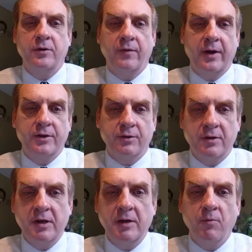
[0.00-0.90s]
you've got your
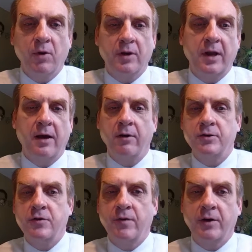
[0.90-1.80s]
team worked
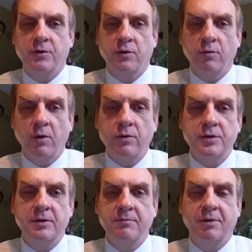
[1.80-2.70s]
out, you've got your roles
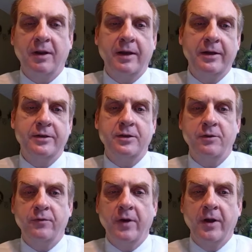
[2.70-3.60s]
in place,
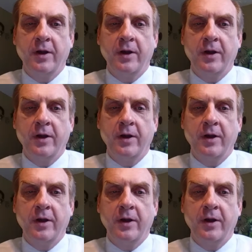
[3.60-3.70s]
you've